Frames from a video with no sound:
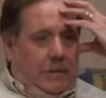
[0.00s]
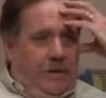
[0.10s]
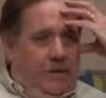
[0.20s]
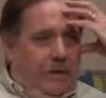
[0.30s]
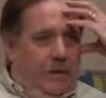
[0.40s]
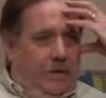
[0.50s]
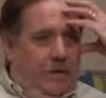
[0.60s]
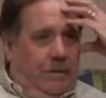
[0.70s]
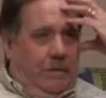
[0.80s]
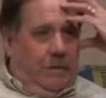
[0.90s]
reached out
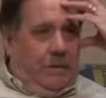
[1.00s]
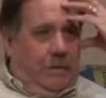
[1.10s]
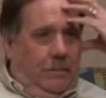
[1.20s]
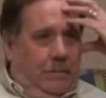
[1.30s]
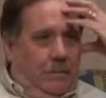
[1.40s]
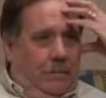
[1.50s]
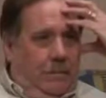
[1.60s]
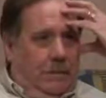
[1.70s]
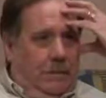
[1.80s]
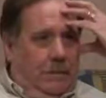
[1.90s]
to the local
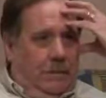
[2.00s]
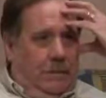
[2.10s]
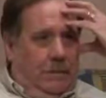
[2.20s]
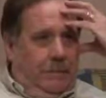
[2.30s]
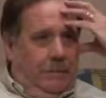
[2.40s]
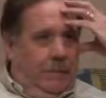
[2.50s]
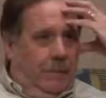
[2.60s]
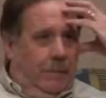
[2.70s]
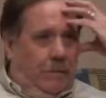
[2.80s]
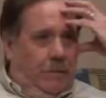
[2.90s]
um, other
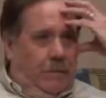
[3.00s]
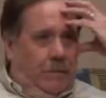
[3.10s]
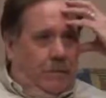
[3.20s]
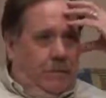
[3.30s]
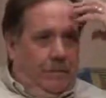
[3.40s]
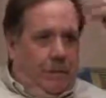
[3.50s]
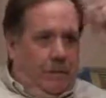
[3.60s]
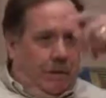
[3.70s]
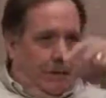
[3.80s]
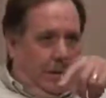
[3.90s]
local unions, the
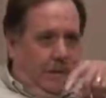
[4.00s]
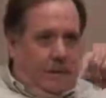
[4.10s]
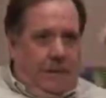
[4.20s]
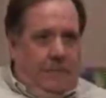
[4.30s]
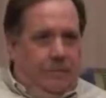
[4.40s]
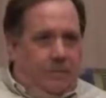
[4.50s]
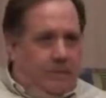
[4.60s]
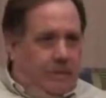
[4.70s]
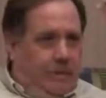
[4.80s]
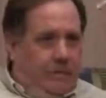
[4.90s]
Land Labor Council,
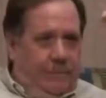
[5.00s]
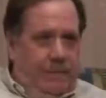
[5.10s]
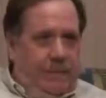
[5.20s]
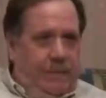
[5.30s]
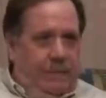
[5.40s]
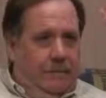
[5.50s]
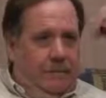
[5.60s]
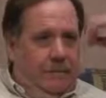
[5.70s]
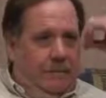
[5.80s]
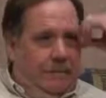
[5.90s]
State Fed,
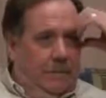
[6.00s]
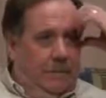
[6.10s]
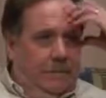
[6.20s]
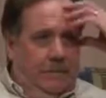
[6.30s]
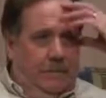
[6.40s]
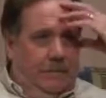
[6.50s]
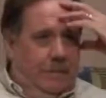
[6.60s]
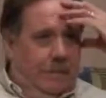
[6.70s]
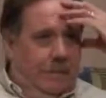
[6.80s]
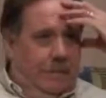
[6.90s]
uh, Richard
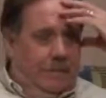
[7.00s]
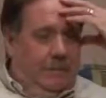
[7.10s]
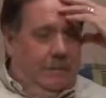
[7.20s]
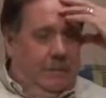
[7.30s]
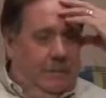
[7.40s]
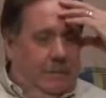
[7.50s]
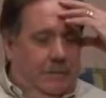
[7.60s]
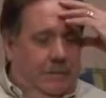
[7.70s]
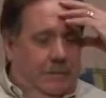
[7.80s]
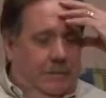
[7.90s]
Ray. Um,